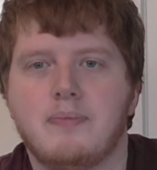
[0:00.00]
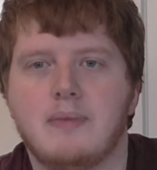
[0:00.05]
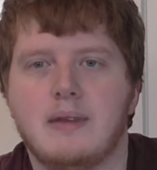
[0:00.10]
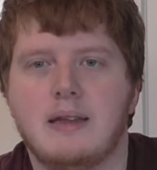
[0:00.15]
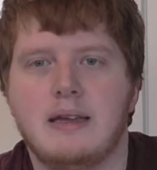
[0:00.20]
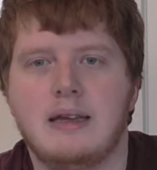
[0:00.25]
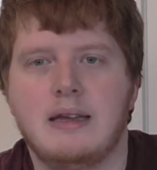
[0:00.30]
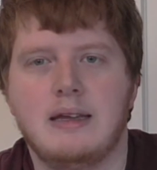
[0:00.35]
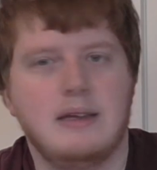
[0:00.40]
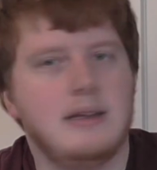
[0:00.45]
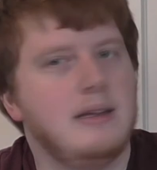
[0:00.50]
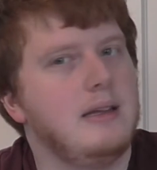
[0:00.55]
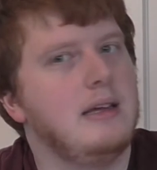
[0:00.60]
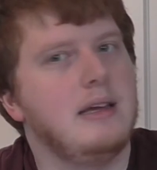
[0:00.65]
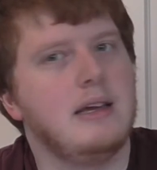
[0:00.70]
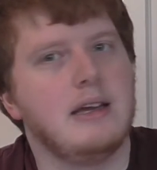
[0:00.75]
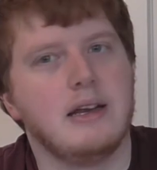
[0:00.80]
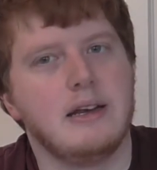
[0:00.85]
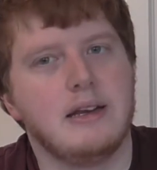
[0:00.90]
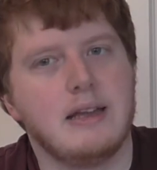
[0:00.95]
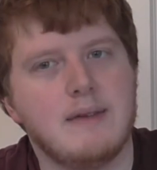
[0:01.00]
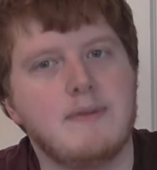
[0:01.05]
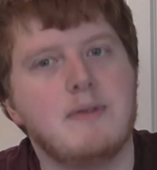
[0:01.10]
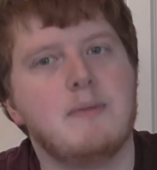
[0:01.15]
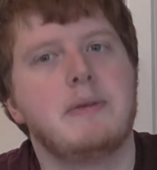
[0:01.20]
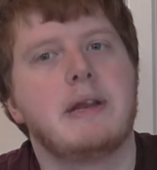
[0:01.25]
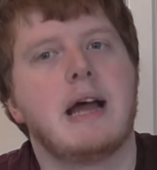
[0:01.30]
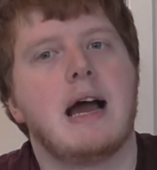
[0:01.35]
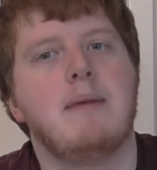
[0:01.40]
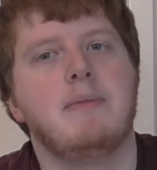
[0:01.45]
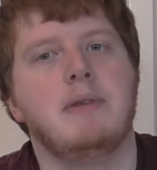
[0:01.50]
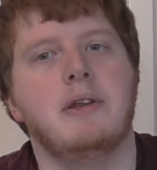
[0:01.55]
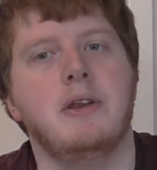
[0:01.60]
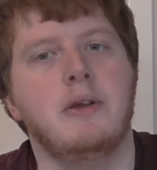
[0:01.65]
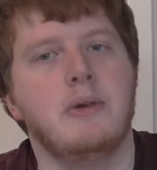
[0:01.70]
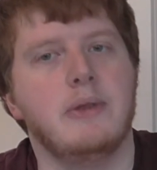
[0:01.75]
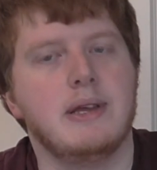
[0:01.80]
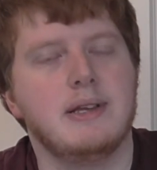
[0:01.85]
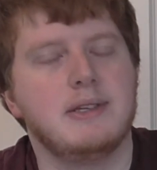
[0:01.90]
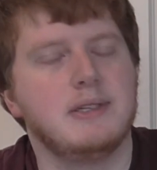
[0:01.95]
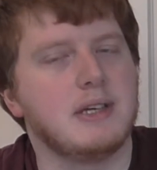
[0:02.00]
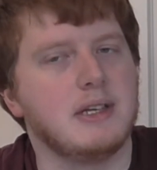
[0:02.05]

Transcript: You can give them time to do this.